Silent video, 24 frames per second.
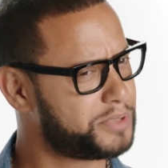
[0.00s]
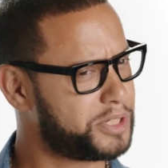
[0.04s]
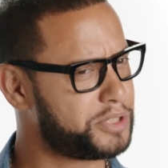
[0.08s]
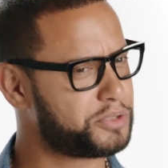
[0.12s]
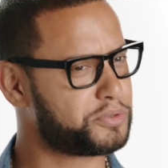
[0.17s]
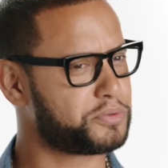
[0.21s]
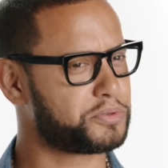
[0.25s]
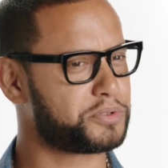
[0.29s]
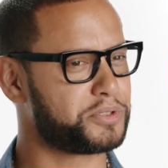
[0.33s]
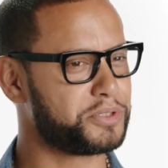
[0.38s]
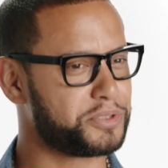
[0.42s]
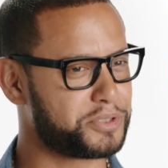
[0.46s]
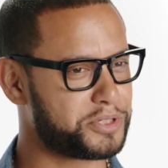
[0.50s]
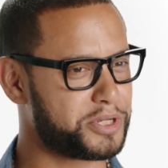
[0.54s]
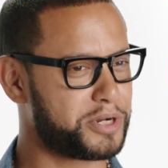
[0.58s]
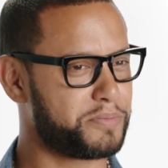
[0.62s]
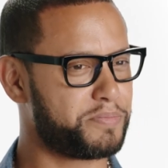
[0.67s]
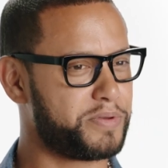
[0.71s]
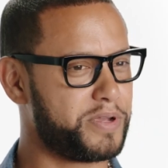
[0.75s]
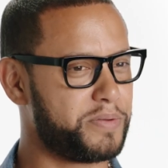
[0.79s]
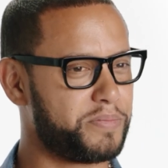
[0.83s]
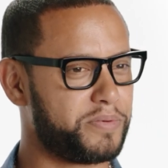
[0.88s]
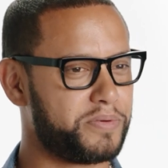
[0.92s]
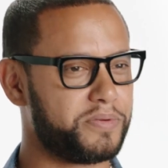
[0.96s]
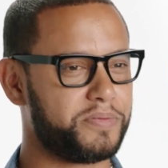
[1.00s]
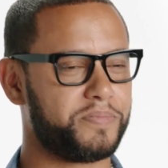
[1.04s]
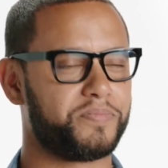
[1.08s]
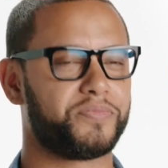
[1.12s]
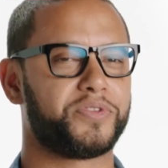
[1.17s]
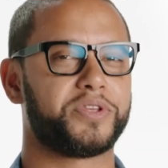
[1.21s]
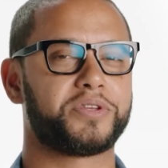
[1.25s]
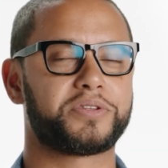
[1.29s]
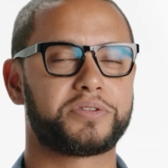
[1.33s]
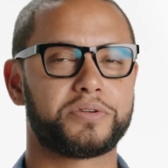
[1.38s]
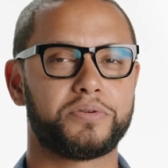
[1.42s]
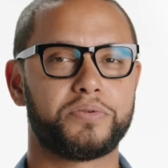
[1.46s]
Interesting set of people.
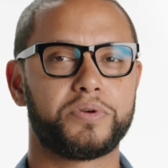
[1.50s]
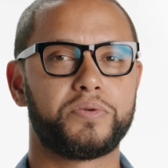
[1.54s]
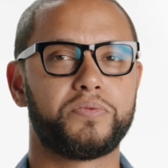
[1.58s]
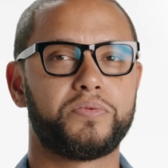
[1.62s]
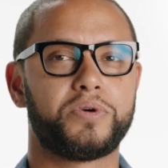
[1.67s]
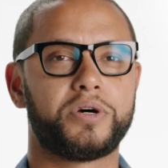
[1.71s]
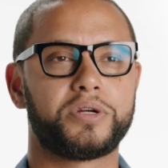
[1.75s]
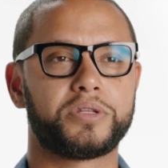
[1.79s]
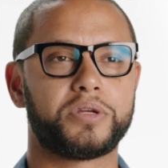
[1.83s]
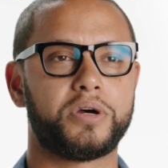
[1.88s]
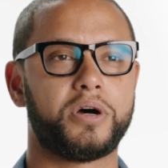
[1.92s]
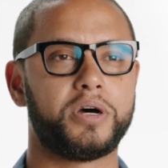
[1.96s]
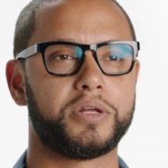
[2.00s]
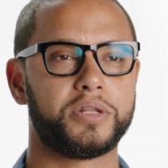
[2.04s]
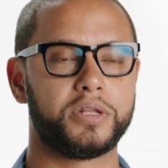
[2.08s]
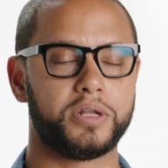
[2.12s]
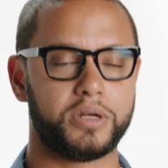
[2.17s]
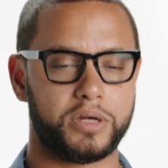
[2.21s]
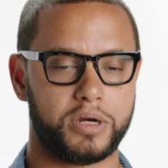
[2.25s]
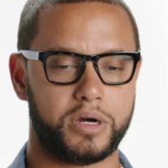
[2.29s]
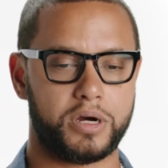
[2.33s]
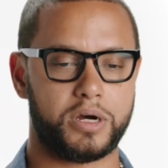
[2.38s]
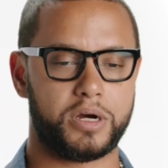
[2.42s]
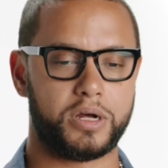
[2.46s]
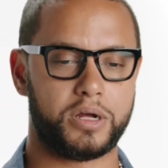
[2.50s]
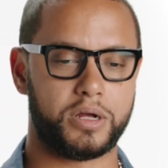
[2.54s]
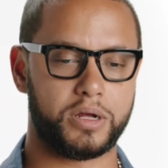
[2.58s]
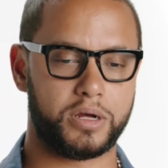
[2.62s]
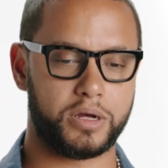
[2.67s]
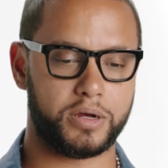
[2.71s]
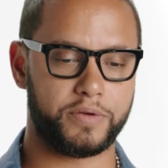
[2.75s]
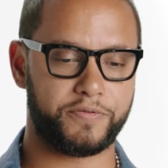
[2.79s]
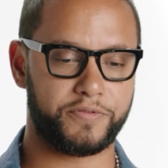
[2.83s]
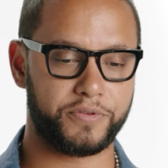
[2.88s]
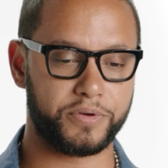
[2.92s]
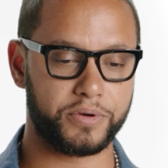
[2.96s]
So we won on uh,
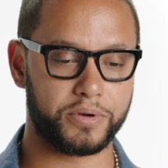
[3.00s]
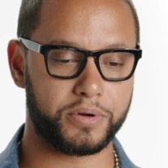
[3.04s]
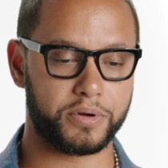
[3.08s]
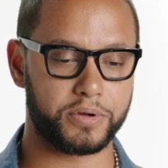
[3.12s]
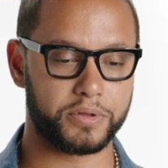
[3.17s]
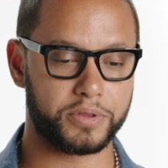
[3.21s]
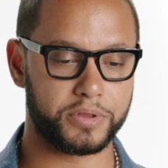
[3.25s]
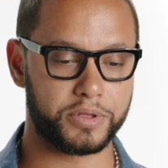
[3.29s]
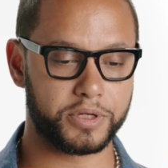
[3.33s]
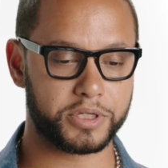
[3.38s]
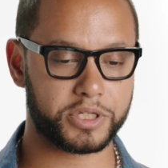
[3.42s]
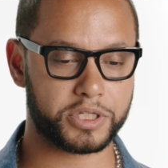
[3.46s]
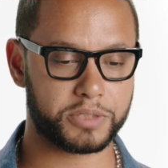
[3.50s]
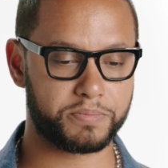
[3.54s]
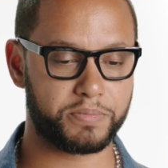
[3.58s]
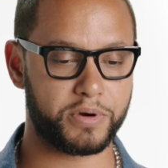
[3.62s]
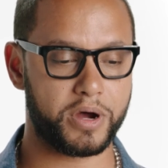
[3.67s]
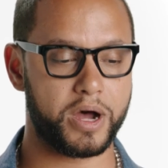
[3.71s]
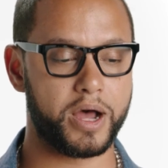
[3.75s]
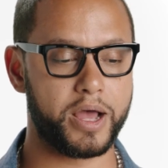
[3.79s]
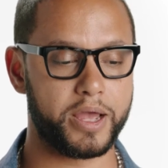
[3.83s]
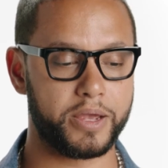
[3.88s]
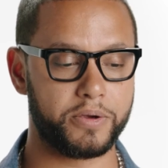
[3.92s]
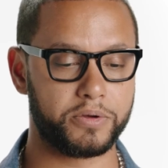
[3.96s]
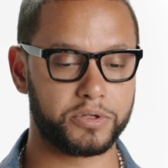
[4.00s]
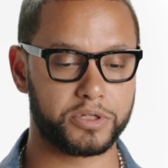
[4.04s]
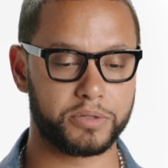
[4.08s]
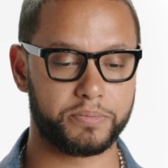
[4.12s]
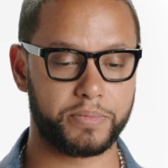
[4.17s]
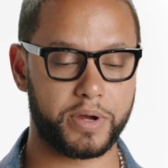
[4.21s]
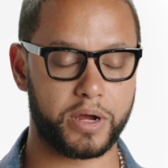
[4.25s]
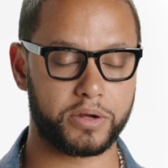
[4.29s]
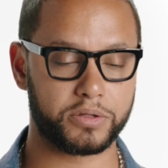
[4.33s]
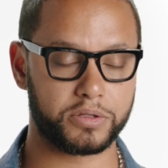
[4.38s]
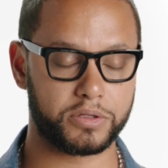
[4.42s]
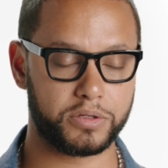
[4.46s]
for this spot it was
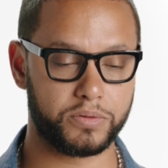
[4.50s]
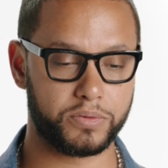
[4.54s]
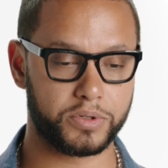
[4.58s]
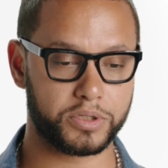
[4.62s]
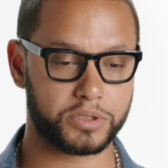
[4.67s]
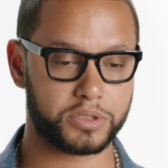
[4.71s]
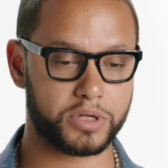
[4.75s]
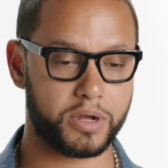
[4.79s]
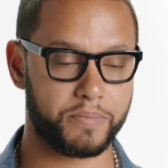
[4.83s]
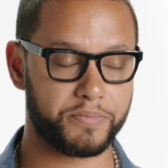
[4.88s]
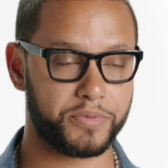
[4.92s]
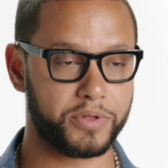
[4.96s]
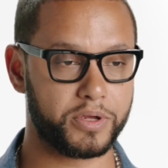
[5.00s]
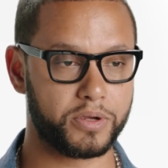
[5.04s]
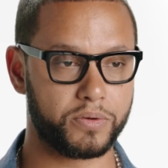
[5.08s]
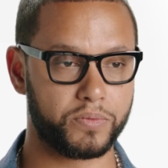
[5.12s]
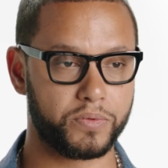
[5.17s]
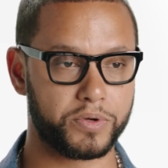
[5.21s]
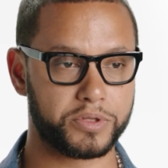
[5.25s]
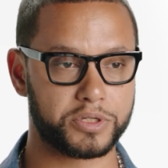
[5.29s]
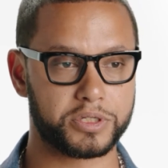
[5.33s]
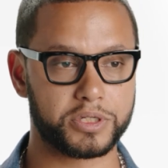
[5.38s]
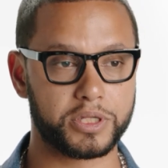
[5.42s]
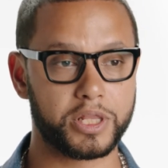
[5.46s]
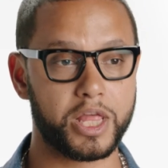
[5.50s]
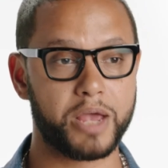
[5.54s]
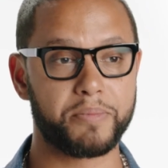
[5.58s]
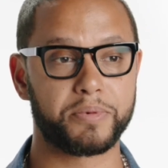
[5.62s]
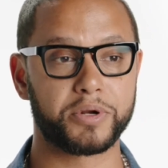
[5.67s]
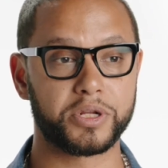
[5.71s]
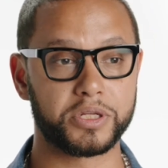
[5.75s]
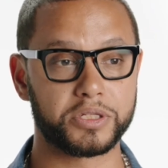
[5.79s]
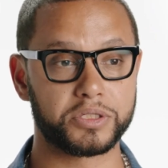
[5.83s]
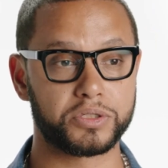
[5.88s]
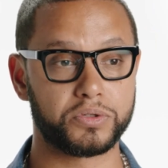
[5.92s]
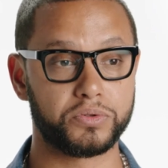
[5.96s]
about doing something with
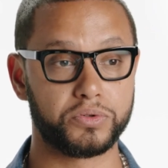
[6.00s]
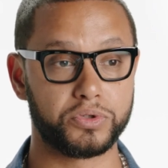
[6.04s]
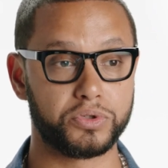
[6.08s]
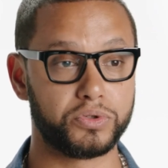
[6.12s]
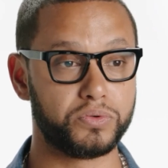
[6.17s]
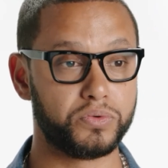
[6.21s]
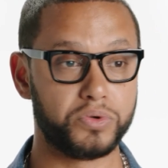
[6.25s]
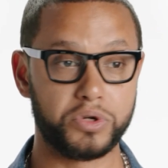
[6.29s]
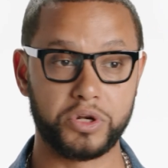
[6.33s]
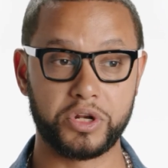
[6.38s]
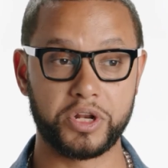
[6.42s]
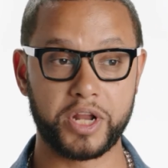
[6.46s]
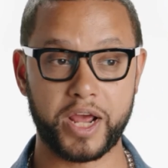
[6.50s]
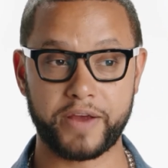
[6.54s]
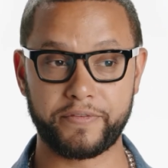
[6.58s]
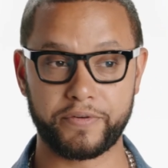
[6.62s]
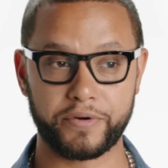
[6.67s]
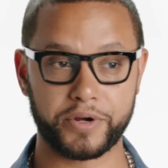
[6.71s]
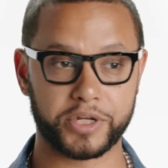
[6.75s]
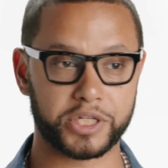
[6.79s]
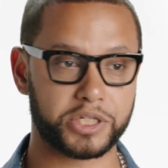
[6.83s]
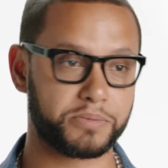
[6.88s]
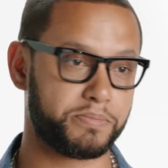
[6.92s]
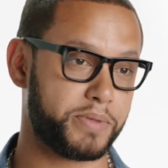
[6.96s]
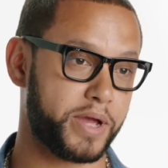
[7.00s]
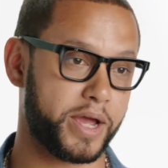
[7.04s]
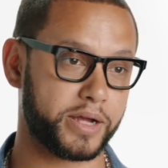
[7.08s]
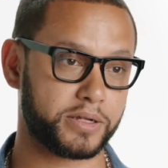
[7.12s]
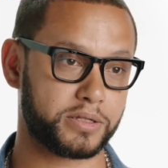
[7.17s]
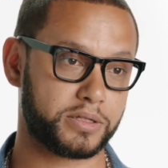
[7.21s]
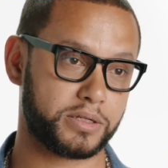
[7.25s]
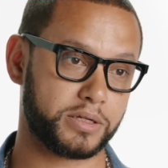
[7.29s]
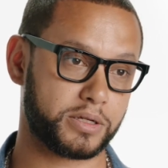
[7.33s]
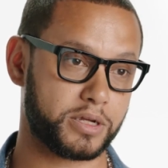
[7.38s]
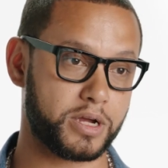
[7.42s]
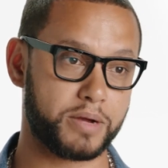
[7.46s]
celebrities who you would never
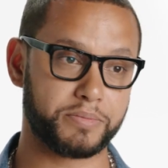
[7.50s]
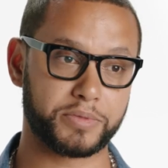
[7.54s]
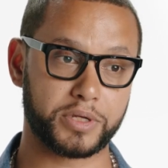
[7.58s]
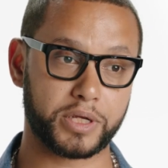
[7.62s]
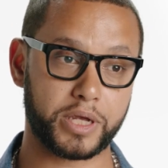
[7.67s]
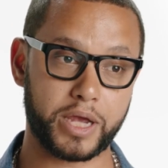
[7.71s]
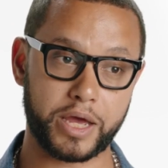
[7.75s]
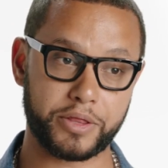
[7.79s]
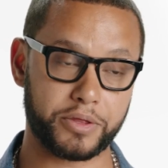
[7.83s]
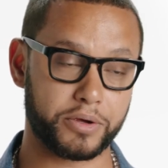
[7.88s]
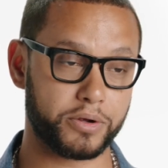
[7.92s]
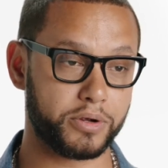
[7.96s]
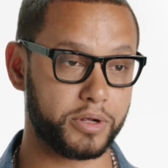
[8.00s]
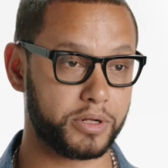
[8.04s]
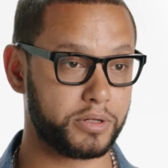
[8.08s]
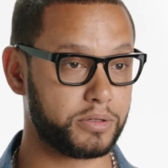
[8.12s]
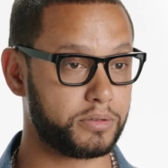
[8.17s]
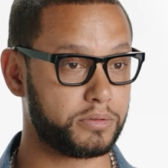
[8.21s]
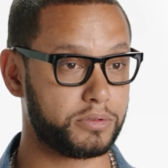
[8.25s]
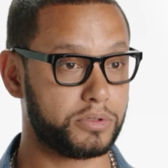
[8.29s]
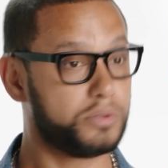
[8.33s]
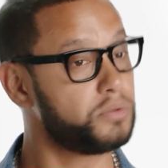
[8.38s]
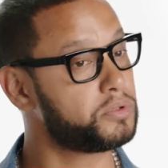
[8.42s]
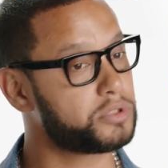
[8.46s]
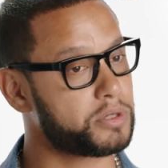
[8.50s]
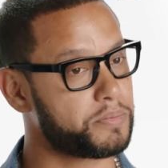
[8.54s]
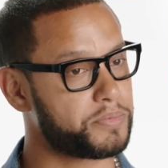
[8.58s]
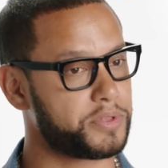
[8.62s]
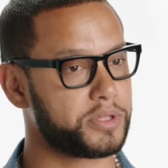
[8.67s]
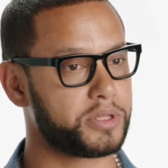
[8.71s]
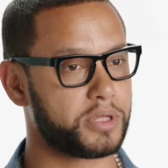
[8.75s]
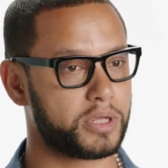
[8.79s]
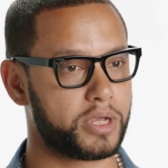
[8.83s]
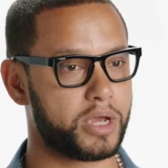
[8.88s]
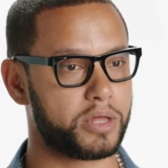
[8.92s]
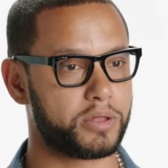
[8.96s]
expect to come together and do
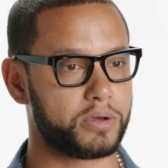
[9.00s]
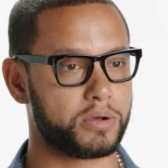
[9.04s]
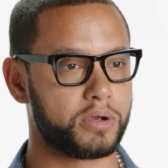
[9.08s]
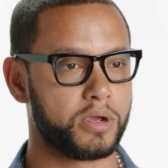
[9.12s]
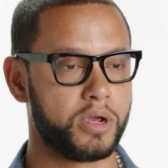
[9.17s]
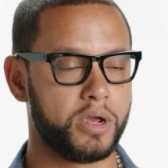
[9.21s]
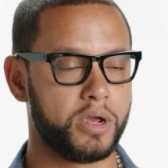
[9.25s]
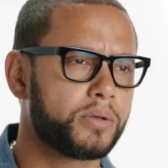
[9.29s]
something together.